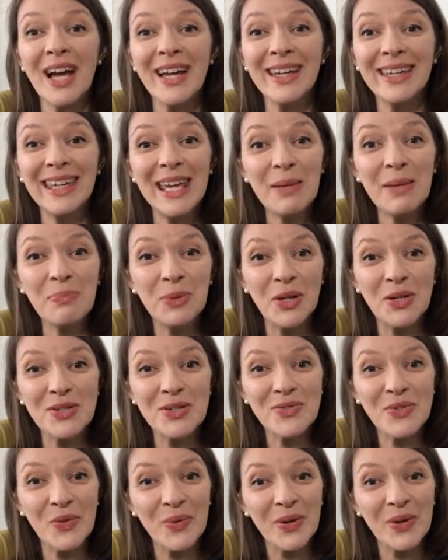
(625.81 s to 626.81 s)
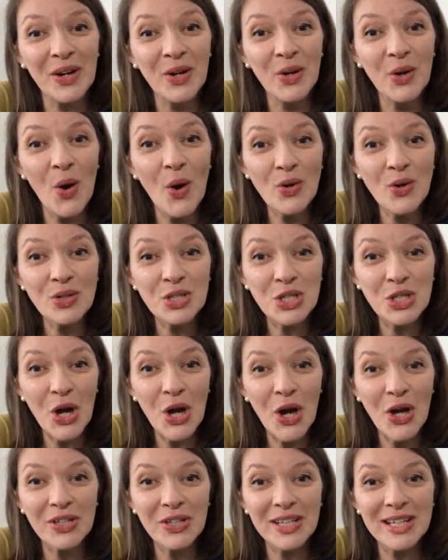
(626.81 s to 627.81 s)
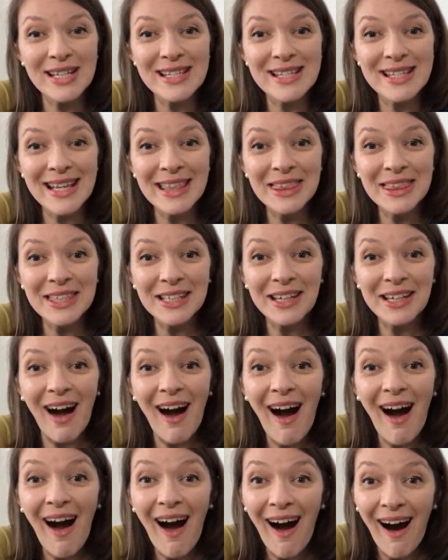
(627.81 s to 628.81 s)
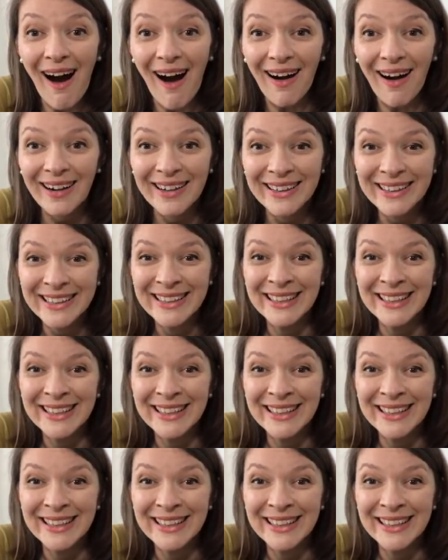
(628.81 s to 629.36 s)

I keep those for long journeys in the car.